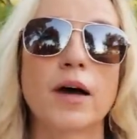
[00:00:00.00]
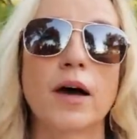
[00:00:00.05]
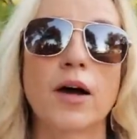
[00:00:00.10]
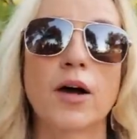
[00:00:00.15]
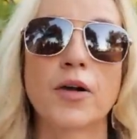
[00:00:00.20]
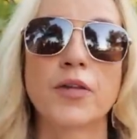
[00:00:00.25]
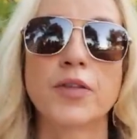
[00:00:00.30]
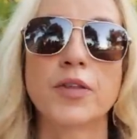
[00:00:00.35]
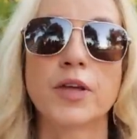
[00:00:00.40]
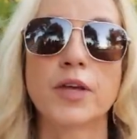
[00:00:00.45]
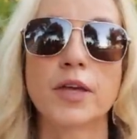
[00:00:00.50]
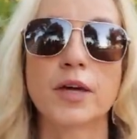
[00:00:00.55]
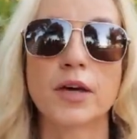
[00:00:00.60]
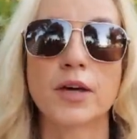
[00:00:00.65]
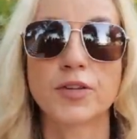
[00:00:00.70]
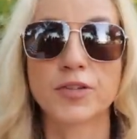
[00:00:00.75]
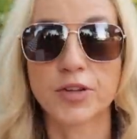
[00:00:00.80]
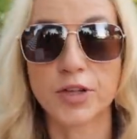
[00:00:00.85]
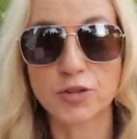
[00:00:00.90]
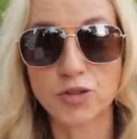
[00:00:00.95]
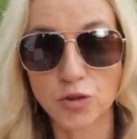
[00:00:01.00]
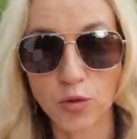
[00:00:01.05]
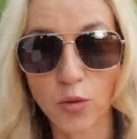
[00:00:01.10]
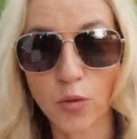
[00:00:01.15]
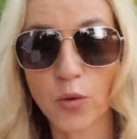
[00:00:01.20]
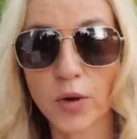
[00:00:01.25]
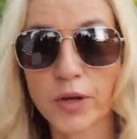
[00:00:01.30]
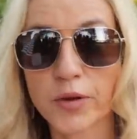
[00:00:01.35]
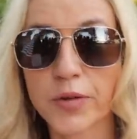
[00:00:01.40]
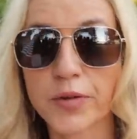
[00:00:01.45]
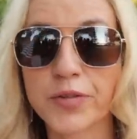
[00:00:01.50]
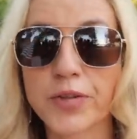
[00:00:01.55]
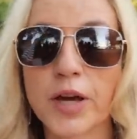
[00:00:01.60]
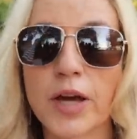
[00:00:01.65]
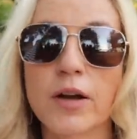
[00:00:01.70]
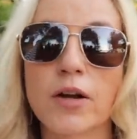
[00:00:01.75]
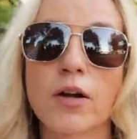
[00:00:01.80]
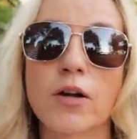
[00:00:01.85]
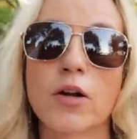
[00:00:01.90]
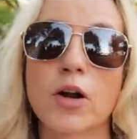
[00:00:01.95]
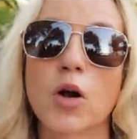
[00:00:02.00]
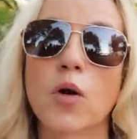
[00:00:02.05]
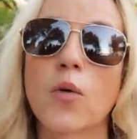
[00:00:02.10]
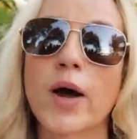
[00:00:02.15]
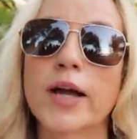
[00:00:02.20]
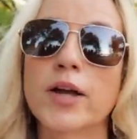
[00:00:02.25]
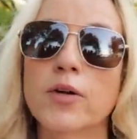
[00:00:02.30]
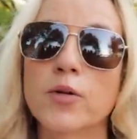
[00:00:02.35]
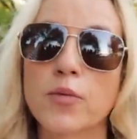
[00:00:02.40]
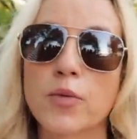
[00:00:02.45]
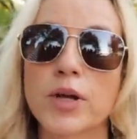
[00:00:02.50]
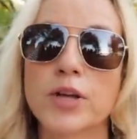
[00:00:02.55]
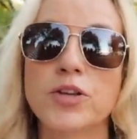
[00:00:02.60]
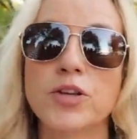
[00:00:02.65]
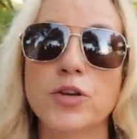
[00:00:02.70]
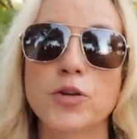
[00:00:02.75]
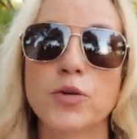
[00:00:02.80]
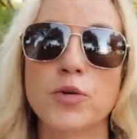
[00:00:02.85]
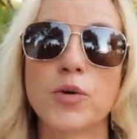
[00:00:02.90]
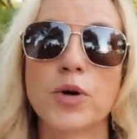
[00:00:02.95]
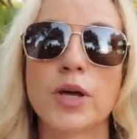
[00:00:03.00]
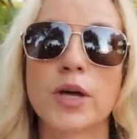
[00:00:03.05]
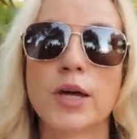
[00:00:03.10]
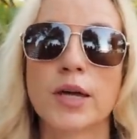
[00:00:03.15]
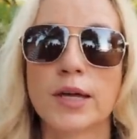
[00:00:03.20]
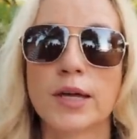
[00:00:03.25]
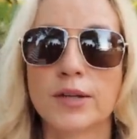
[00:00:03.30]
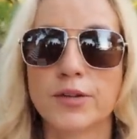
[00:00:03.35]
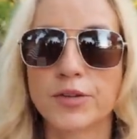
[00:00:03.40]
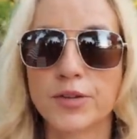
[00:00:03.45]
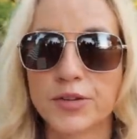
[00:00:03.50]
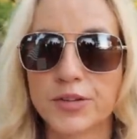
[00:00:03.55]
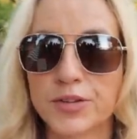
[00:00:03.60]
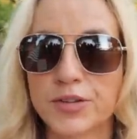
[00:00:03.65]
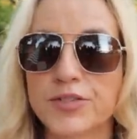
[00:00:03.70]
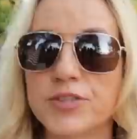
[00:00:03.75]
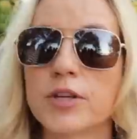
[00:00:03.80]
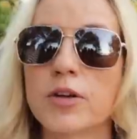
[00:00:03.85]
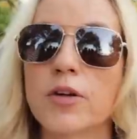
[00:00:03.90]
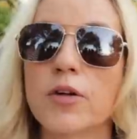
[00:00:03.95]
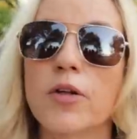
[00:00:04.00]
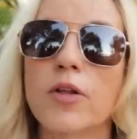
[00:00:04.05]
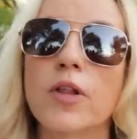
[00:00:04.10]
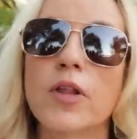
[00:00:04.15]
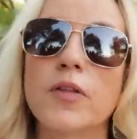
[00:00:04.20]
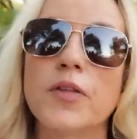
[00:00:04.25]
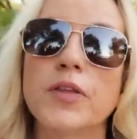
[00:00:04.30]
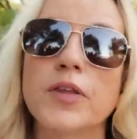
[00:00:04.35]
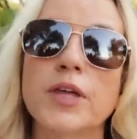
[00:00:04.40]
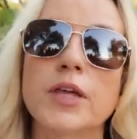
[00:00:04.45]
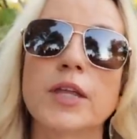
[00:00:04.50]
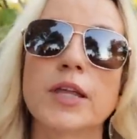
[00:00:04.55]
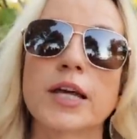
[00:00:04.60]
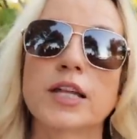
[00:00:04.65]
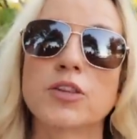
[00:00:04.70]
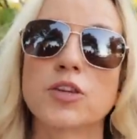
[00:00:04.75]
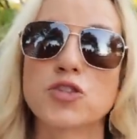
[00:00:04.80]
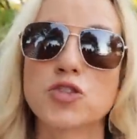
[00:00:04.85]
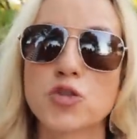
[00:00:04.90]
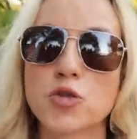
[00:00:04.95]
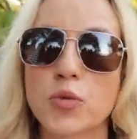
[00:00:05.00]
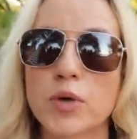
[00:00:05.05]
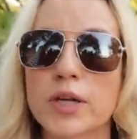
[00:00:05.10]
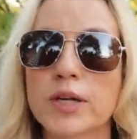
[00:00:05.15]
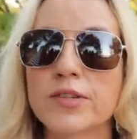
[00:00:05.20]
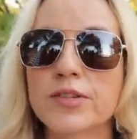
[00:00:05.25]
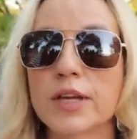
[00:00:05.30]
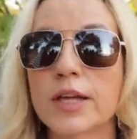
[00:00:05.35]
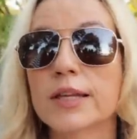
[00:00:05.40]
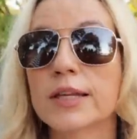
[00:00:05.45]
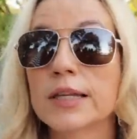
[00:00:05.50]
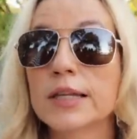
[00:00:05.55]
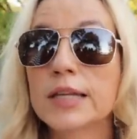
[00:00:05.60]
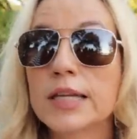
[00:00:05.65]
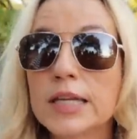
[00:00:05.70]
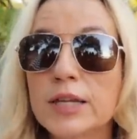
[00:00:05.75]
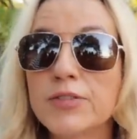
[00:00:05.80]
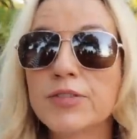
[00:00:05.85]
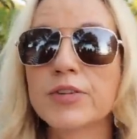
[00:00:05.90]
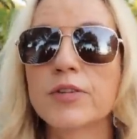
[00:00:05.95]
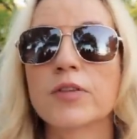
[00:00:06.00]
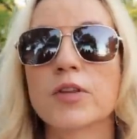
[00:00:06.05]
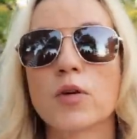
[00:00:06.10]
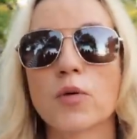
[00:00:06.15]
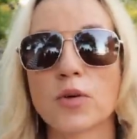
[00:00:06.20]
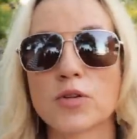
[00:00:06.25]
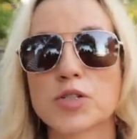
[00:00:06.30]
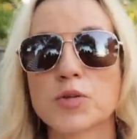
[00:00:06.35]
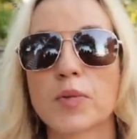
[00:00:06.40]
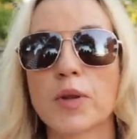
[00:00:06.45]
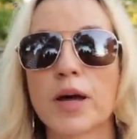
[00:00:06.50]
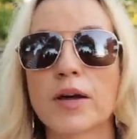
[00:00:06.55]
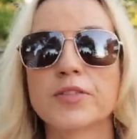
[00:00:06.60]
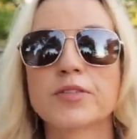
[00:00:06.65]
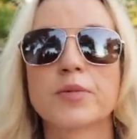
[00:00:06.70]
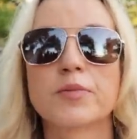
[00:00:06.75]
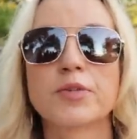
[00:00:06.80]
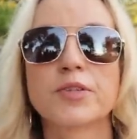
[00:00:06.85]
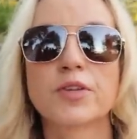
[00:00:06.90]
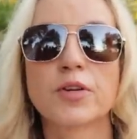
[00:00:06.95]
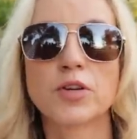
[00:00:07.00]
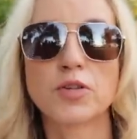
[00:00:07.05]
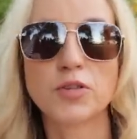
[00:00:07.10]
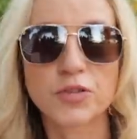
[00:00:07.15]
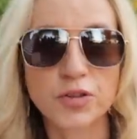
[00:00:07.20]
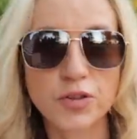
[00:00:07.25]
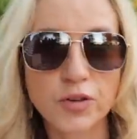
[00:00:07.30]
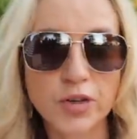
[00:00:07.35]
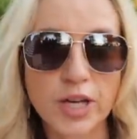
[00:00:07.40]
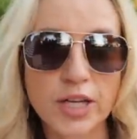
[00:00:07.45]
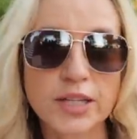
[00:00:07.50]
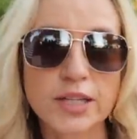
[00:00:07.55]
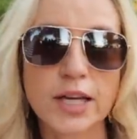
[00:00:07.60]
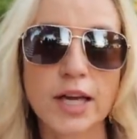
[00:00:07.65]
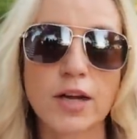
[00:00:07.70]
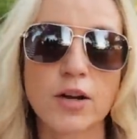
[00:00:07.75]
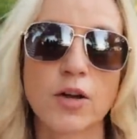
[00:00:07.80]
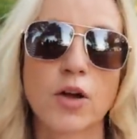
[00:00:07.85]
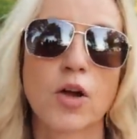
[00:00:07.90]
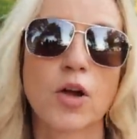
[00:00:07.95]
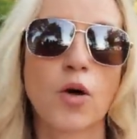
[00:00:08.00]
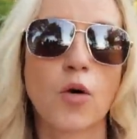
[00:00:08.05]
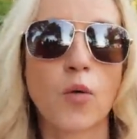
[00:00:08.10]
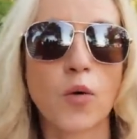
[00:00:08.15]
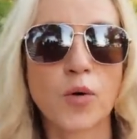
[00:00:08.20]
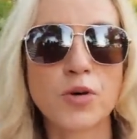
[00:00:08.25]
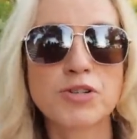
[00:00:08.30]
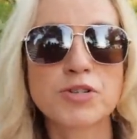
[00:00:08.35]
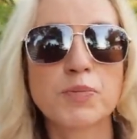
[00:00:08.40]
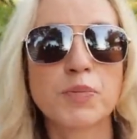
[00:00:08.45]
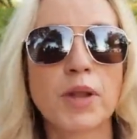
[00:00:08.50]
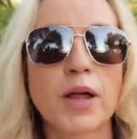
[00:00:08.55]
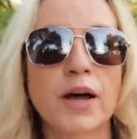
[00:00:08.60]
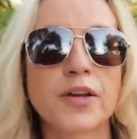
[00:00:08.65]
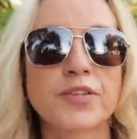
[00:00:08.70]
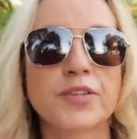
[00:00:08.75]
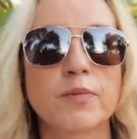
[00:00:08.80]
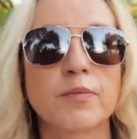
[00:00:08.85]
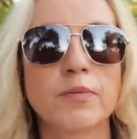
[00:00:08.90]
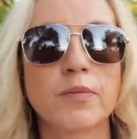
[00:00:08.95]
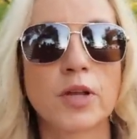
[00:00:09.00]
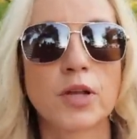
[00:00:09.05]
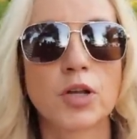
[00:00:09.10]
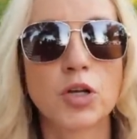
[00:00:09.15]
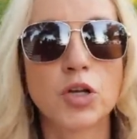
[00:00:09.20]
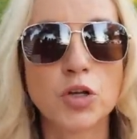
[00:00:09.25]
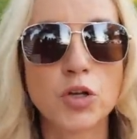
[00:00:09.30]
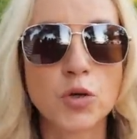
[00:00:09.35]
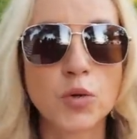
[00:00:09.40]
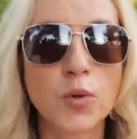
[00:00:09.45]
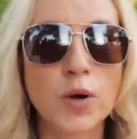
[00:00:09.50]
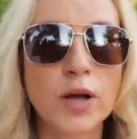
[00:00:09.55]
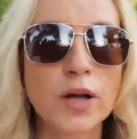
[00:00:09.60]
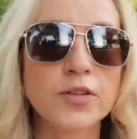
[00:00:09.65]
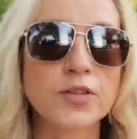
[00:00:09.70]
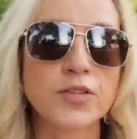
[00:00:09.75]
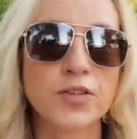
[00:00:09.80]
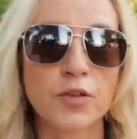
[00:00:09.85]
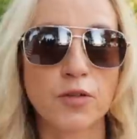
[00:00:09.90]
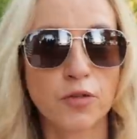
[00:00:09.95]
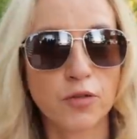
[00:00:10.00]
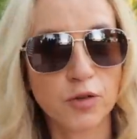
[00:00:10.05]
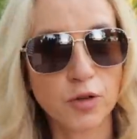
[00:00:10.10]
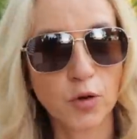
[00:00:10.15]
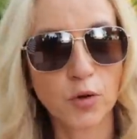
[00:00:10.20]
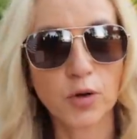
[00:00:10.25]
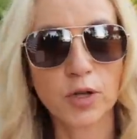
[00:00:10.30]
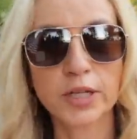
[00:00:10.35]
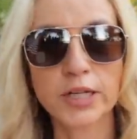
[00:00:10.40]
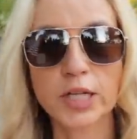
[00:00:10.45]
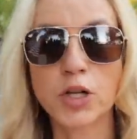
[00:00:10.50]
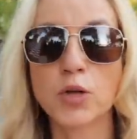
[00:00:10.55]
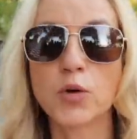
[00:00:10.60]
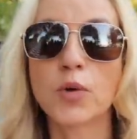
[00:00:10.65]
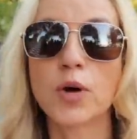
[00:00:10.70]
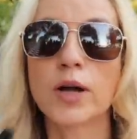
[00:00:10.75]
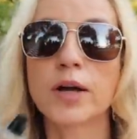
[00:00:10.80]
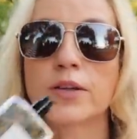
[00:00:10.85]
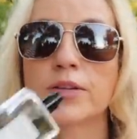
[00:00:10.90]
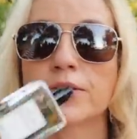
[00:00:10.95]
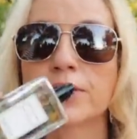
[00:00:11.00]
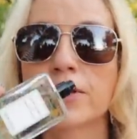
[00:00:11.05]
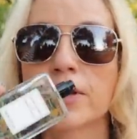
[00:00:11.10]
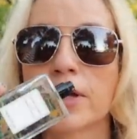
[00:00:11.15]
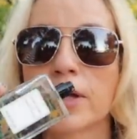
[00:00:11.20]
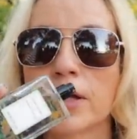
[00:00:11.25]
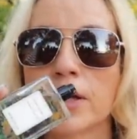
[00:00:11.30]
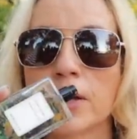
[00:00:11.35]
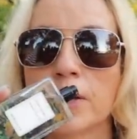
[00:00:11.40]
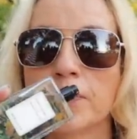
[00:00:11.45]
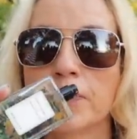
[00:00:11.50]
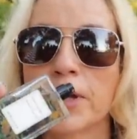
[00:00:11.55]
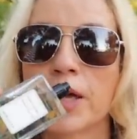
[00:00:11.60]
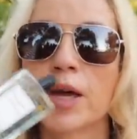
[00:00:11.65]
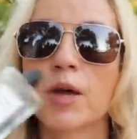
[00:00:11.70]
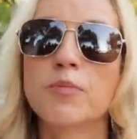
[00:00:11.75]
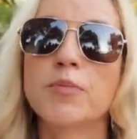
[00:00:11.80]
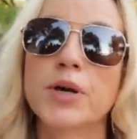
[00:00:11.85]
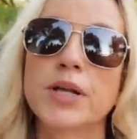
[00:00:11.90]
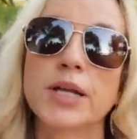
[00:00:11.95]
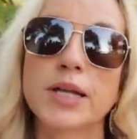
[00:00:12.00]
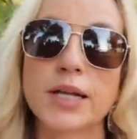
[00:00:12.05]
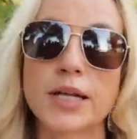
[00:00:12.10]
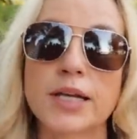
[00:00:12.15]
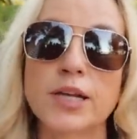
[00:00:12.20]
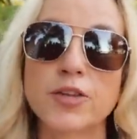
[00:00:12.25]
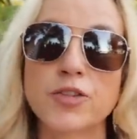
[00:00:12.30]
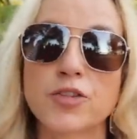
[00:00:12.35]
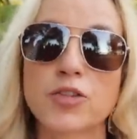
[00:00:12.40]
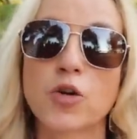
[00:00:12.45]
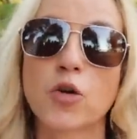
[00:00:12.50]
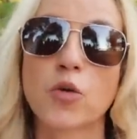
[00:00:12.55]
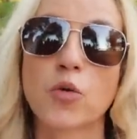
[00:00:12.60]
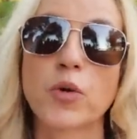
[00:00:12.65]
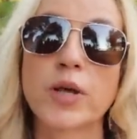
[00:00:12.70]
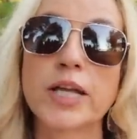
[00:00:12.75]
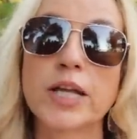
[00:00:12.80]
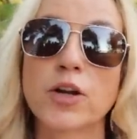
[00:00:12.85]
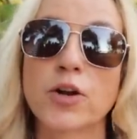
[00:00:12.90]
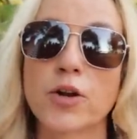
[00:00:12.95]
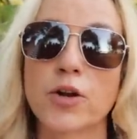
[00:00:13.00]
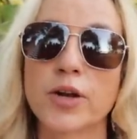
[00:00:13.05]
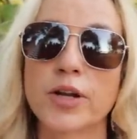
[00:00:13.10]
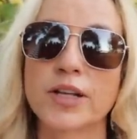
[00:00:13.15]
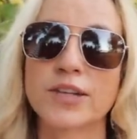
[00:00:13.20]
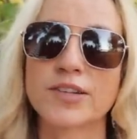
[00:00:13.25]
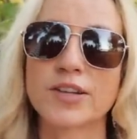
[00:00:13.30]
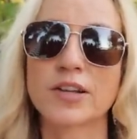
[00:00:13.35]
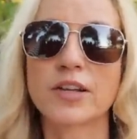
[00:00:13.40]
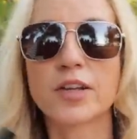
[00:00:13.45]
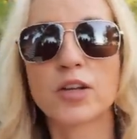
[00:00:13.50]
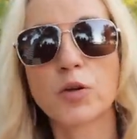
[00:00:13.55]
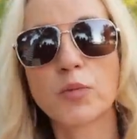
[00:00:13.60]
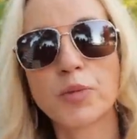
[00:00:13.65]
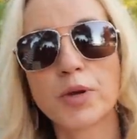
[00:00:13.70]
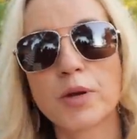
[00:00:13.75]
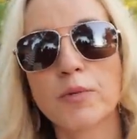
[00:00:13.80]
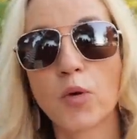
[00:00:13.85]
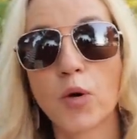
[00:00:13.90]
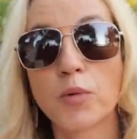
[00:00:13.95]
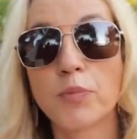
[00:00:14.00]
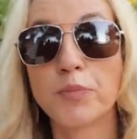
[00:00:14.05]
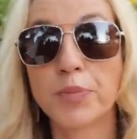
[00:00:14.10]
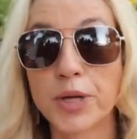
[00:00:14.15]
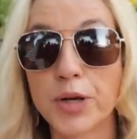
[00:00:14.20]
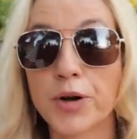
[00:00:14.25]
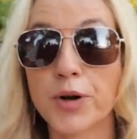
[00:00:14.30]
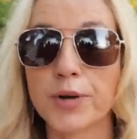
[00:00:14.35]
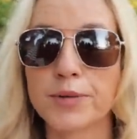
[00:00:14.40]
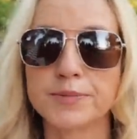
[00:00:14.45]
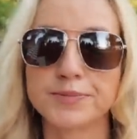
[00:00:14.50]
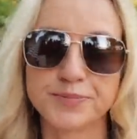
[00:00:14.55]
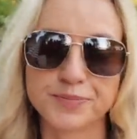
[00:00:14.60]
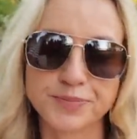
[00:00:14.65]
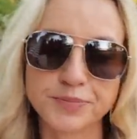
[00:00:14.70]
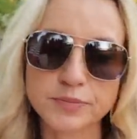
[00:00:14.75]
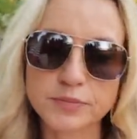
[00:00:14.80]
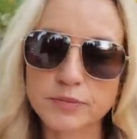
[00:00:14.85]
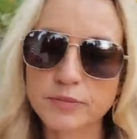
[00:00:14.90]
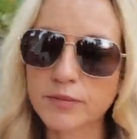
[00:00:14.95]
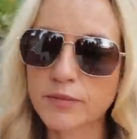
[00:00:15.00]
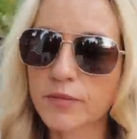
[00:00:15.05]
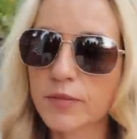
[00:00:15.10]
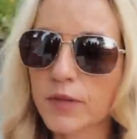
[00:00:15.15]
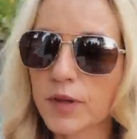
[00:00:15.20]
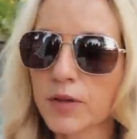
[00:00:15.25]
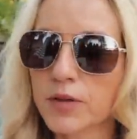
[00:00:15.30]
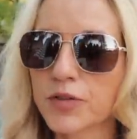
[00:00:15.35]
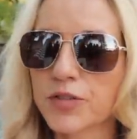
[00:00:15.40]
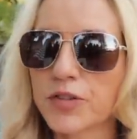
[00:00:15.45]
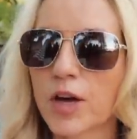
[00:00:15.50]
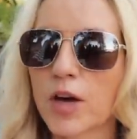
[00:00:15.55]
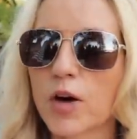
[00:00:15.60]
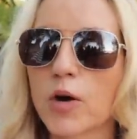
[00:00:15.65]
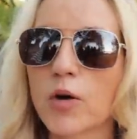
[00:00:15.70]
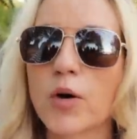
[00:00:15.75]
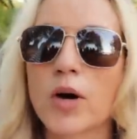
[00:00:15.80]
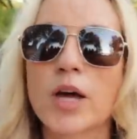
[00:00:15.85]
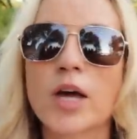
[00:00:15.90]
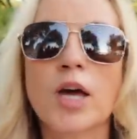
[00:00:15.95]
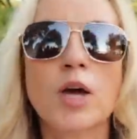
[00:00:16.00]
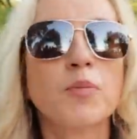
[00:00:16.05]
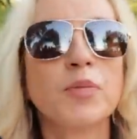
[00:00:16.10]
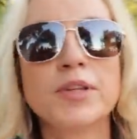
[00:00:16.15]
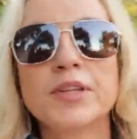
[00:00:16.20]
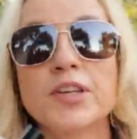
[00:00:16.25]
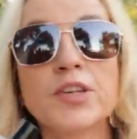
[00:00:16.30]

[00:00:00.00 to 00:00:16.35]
are the essential oils that are acquired when you distill the twigs and the leaves of the orange blossom. So you still get that orange blossom nuance, the florally nuance, but it is greener and it's a little bit more bitter. So, but